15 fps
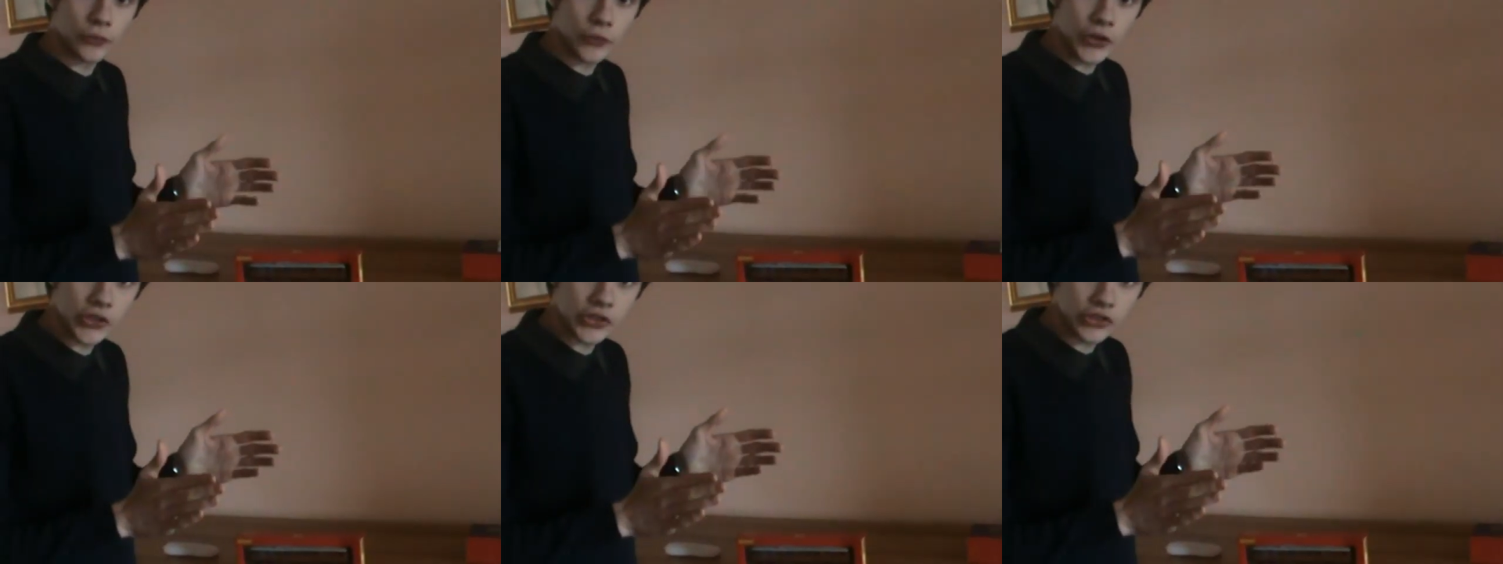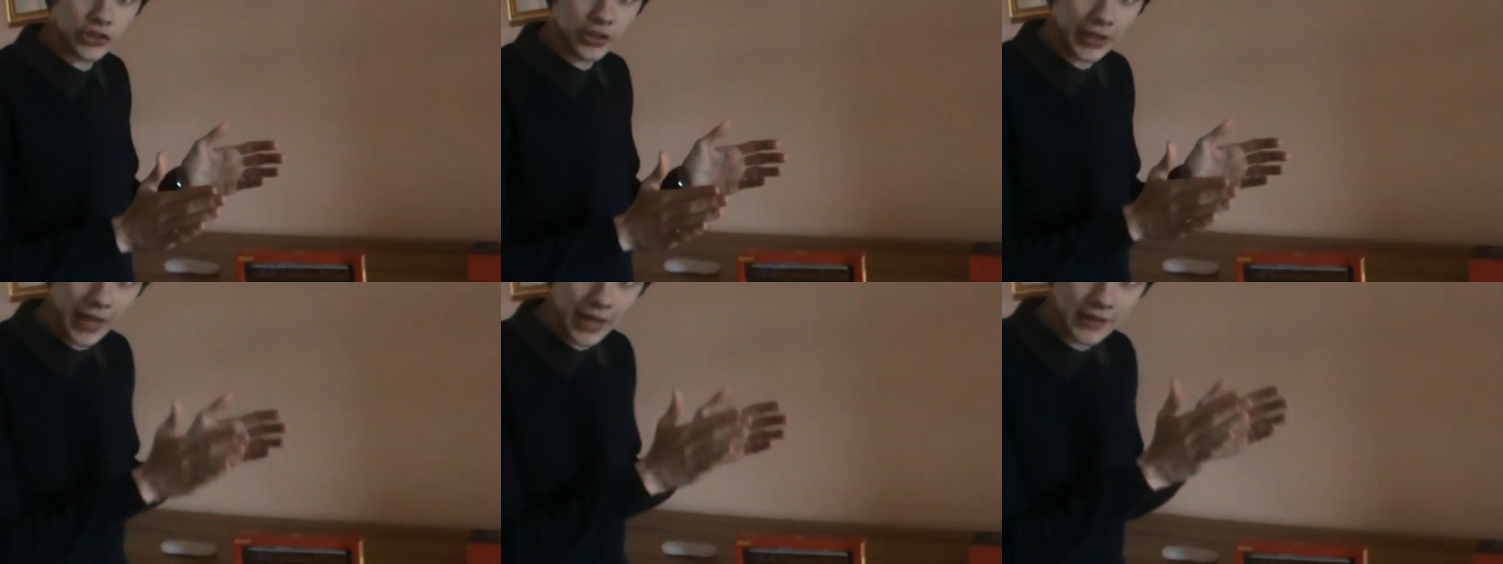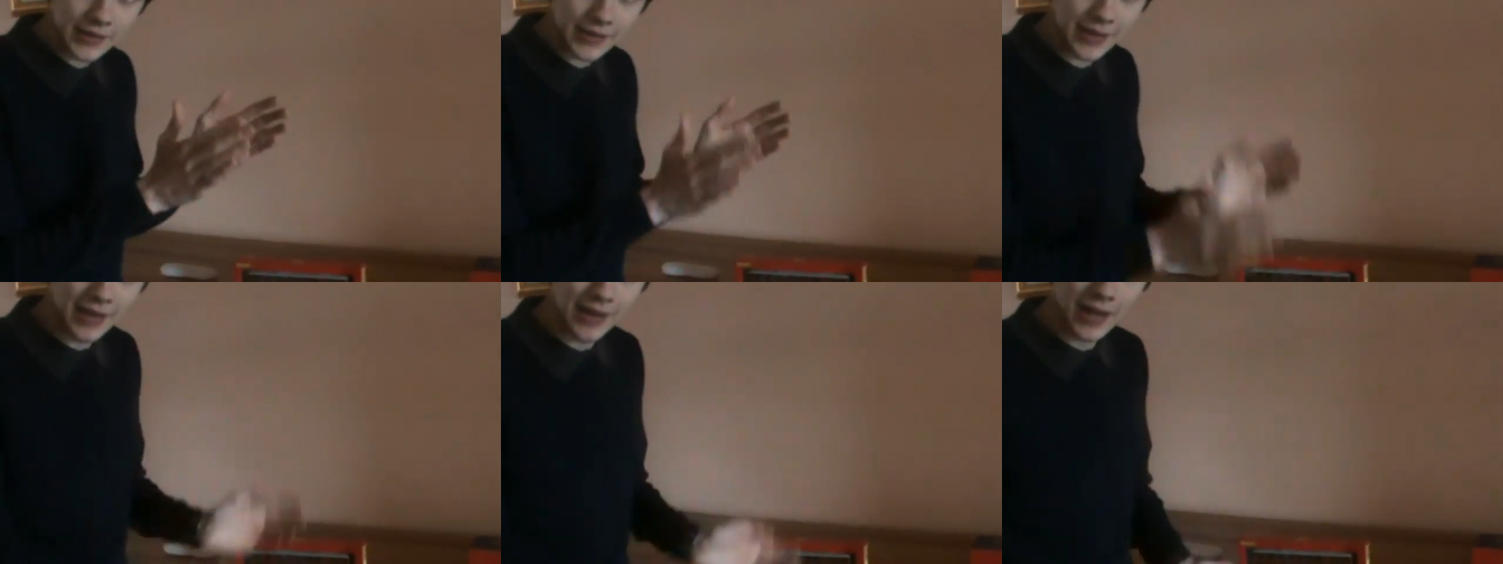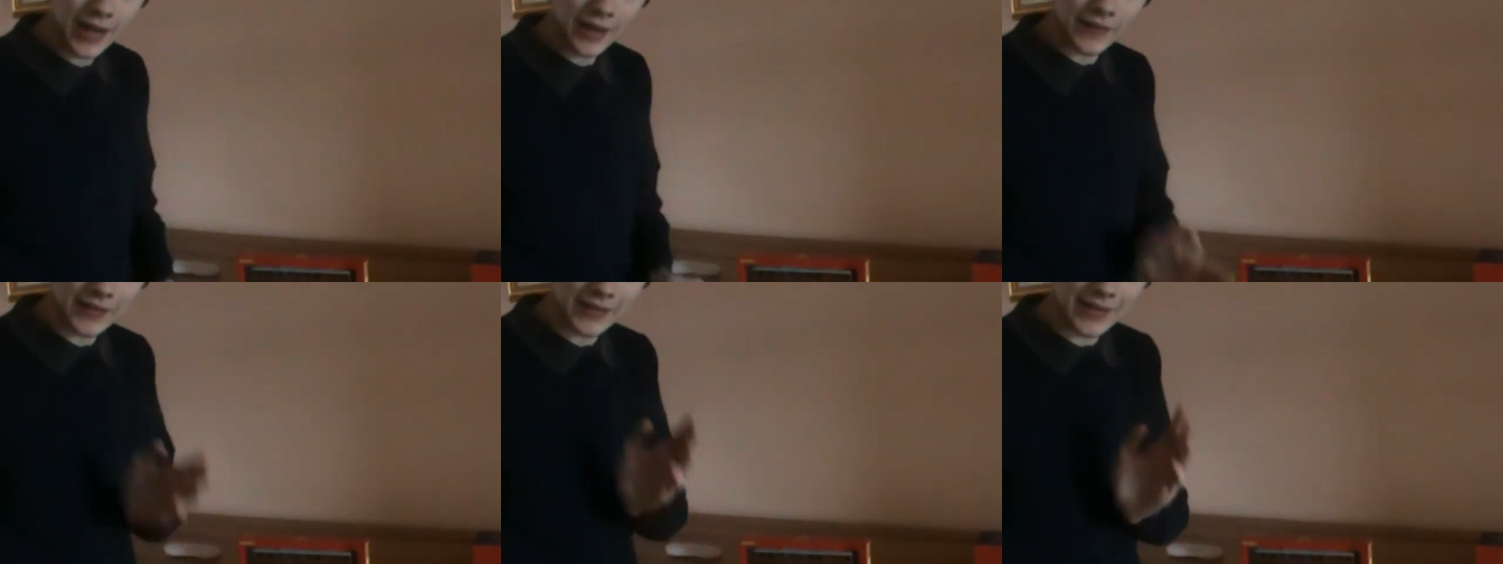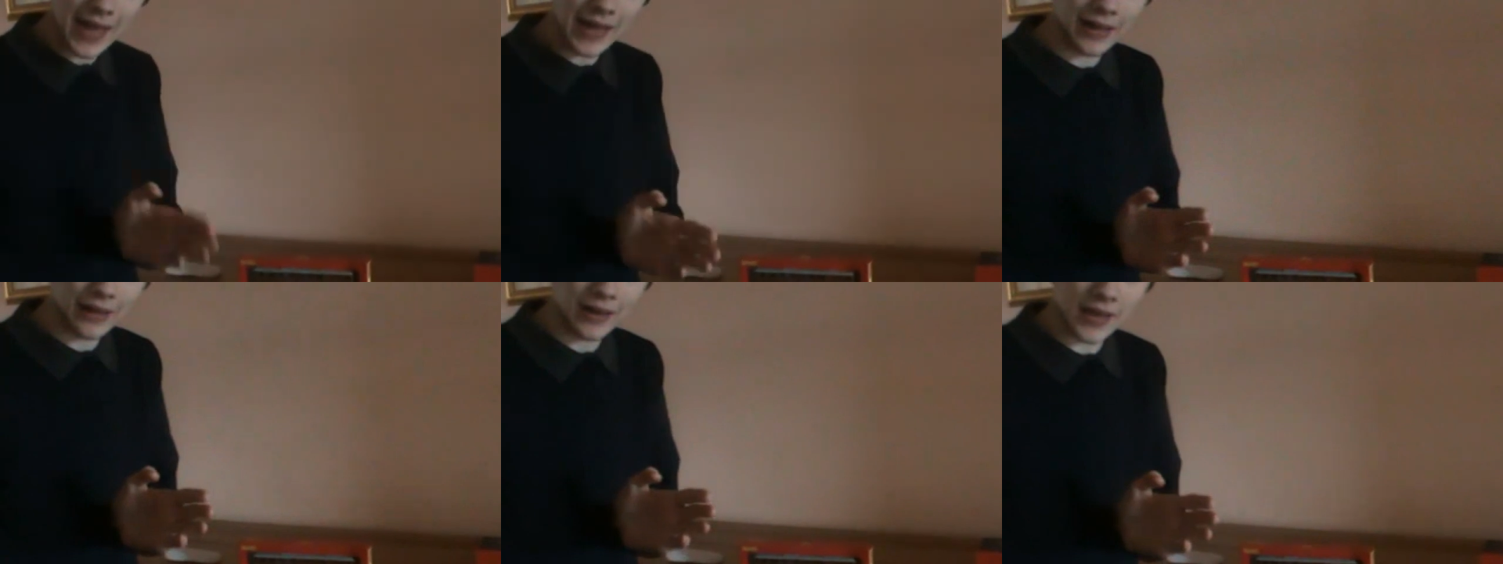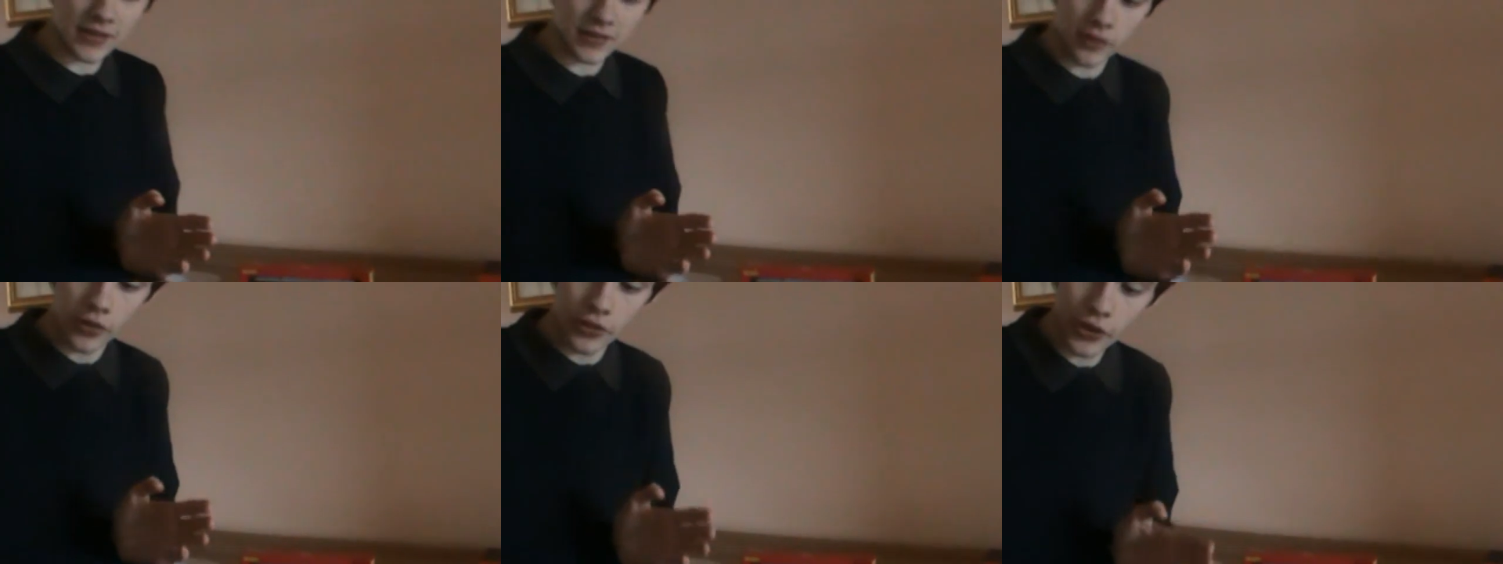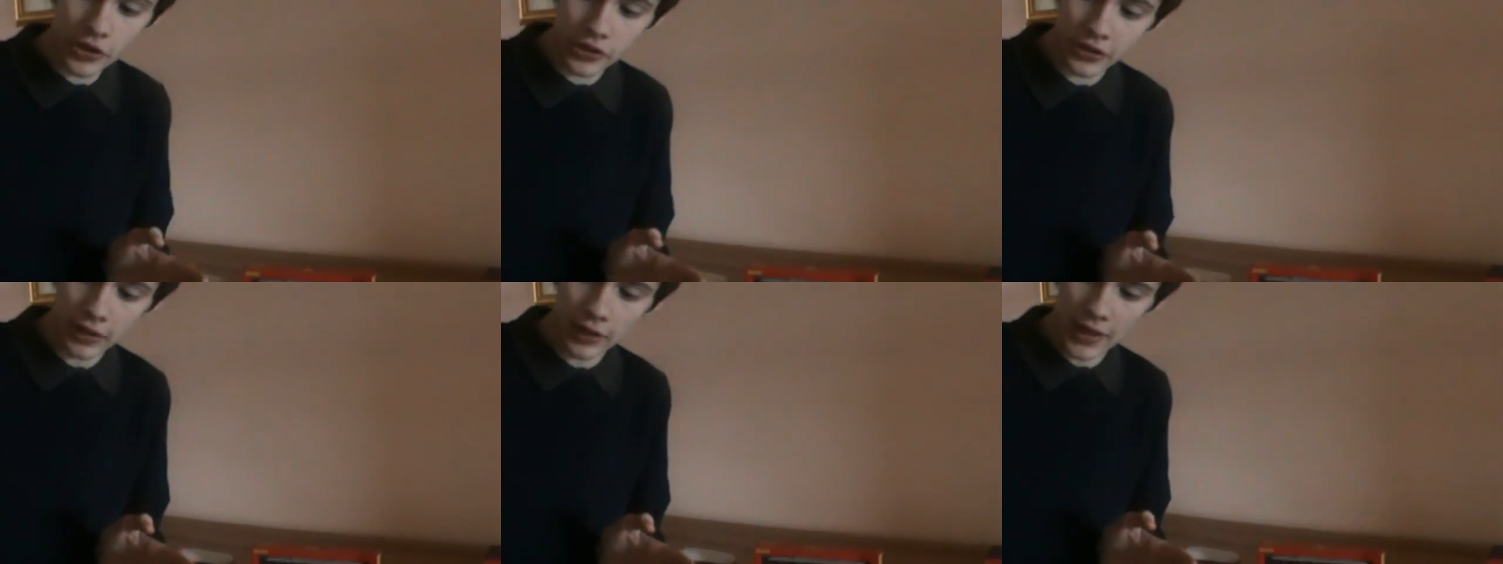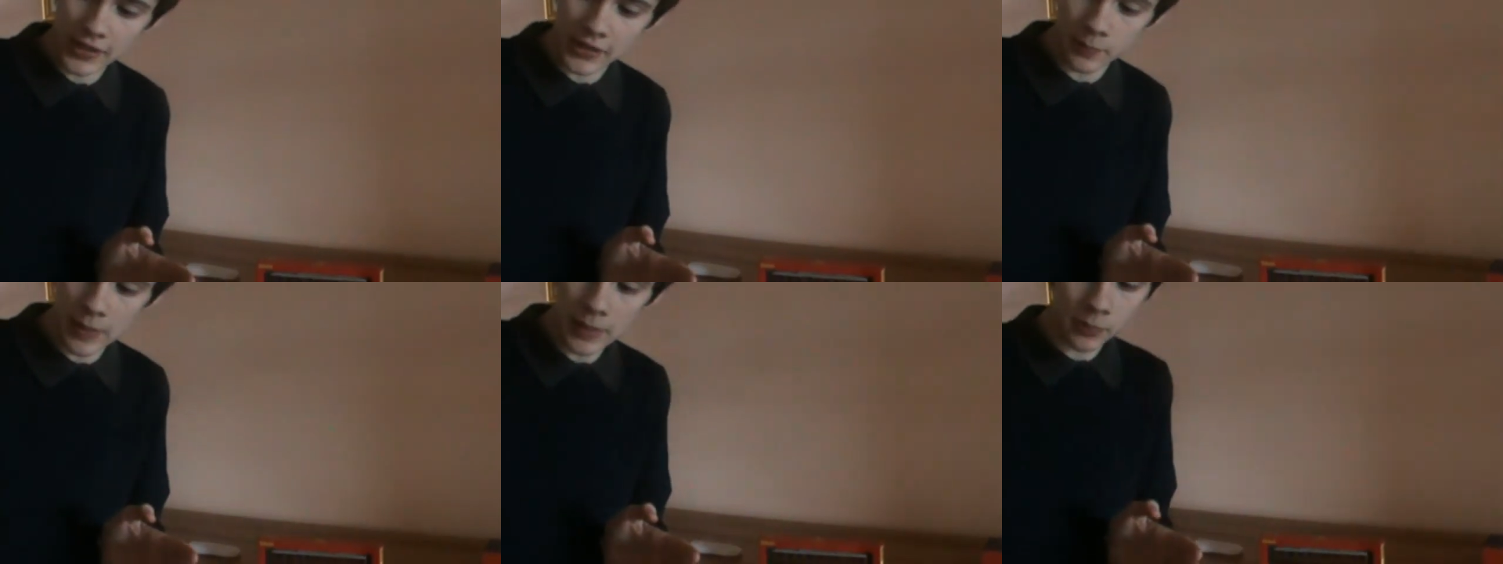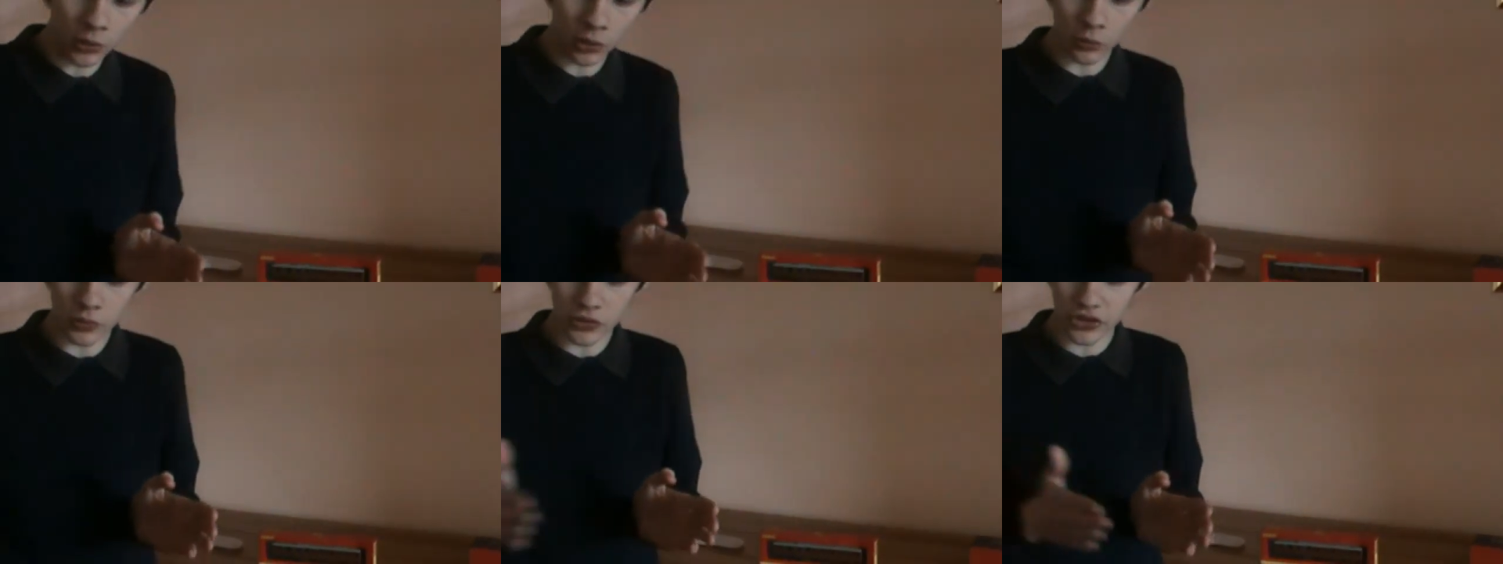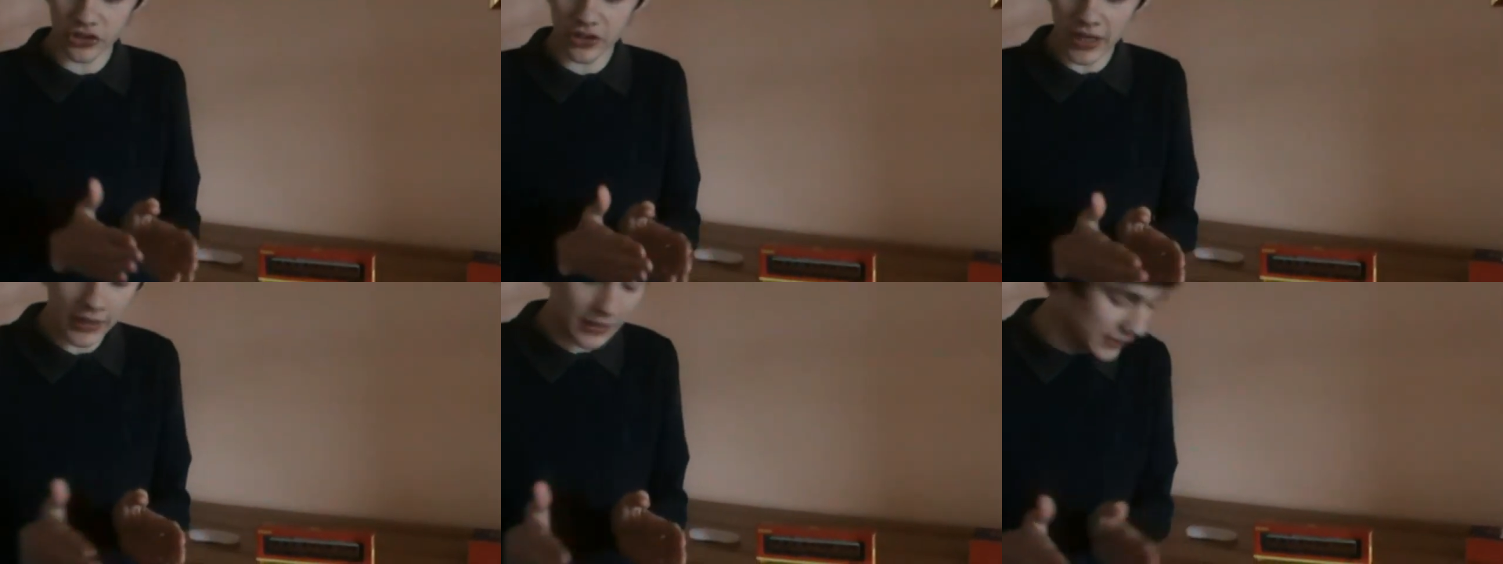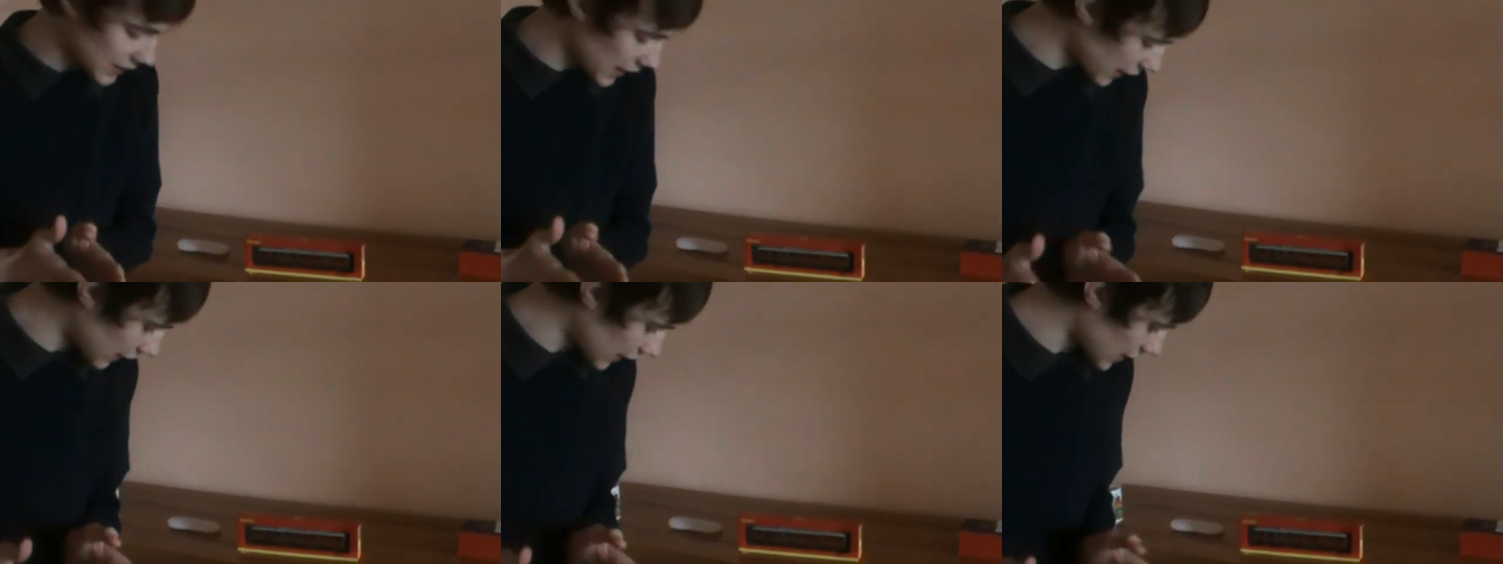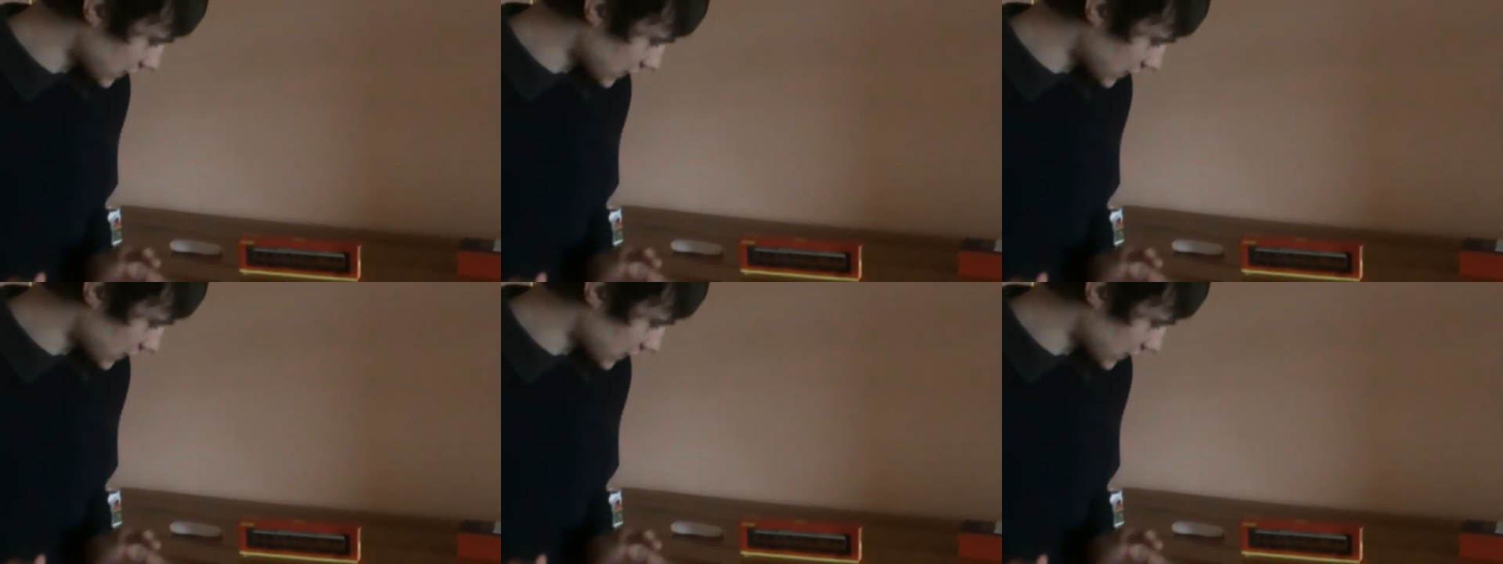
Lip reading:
(no speaker visible)